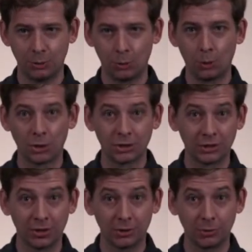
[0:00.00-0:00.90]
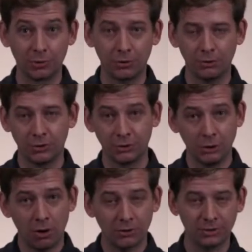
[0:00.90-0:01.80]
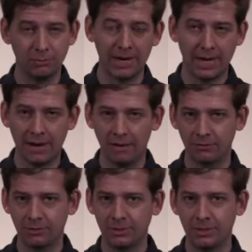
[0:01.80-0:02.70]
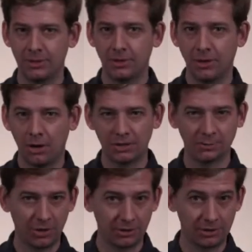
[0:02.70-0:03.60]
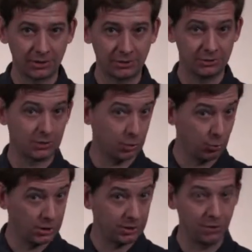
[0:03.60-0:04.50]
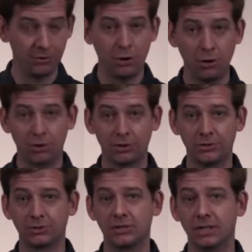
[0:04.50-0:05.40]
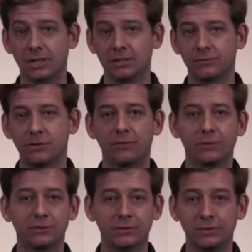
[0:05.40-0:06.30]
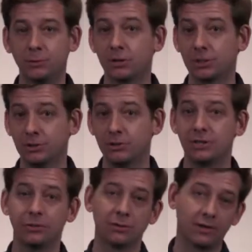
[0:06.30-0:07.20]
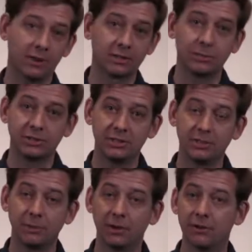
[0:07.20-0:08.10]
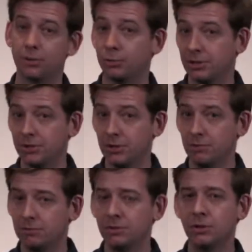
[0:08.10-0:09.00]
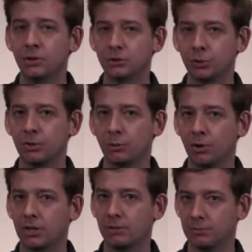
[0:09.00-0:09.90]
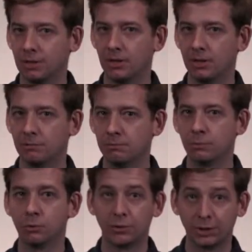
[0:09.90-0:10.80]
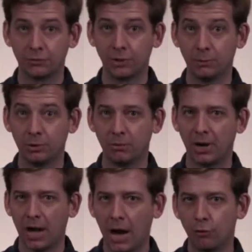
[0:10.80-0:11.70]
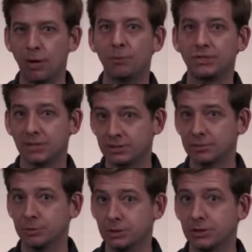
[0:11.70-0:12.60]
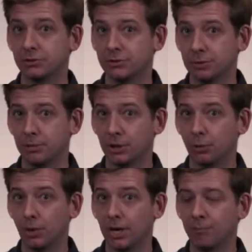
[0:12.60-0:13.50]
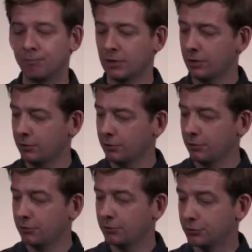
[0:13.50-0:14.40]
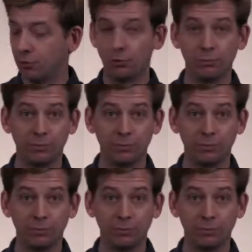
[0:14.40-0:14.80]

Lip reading: work together with you, because you also might have knowledge about the collections that we don't know, because if it's from your community, you'll have expertise about it that we don't know. So we welcome learning from you about how to represent these materials in a better way. So